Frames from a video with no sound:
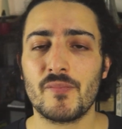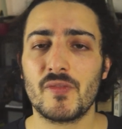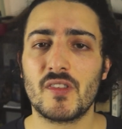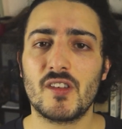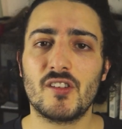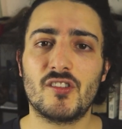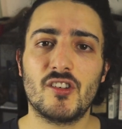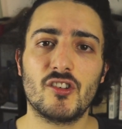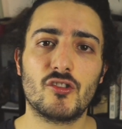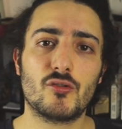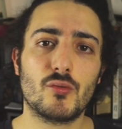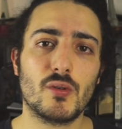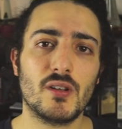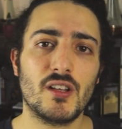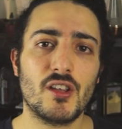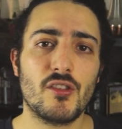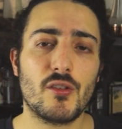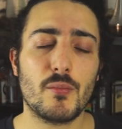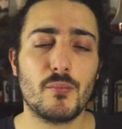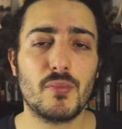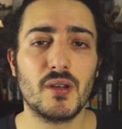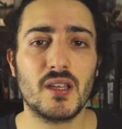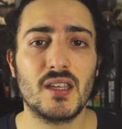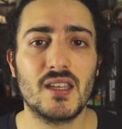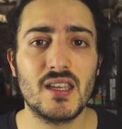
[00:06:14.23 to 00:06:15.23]
This is really
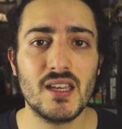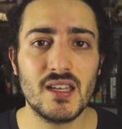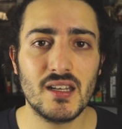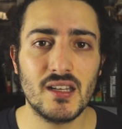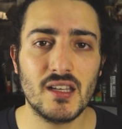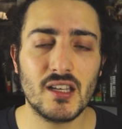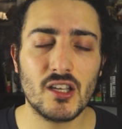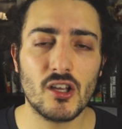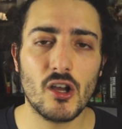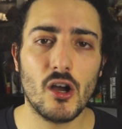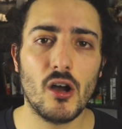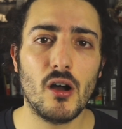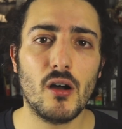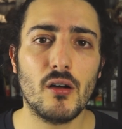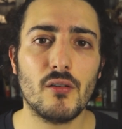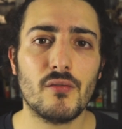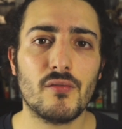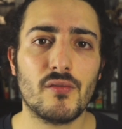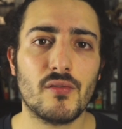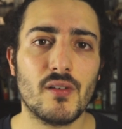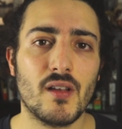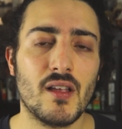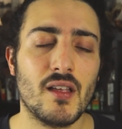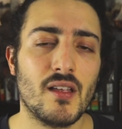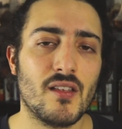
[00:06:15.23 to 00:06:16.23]
the beginning
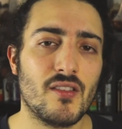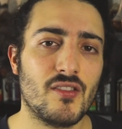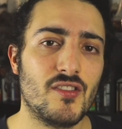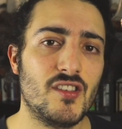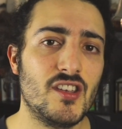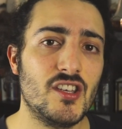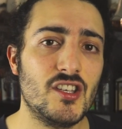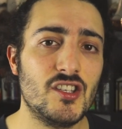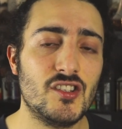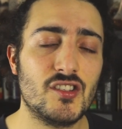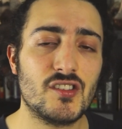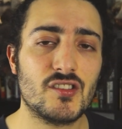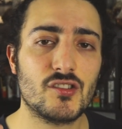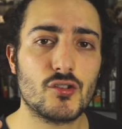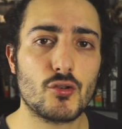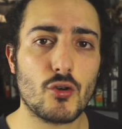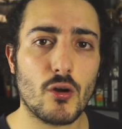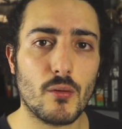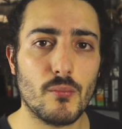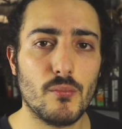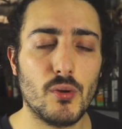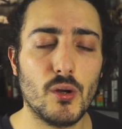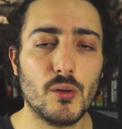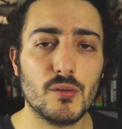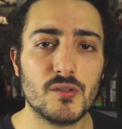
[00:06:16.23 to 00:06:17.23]
of these
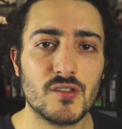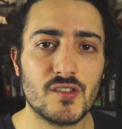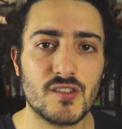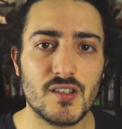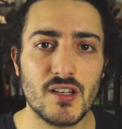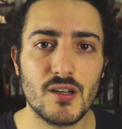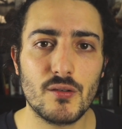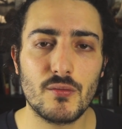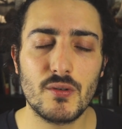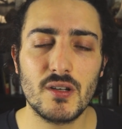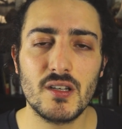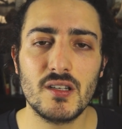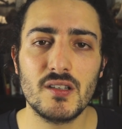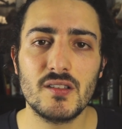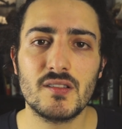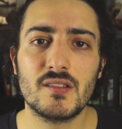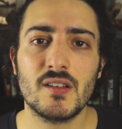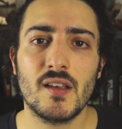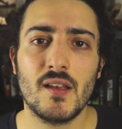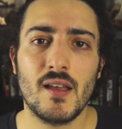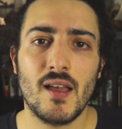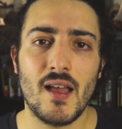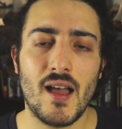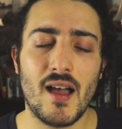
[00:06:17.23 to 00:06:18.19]
trombone series.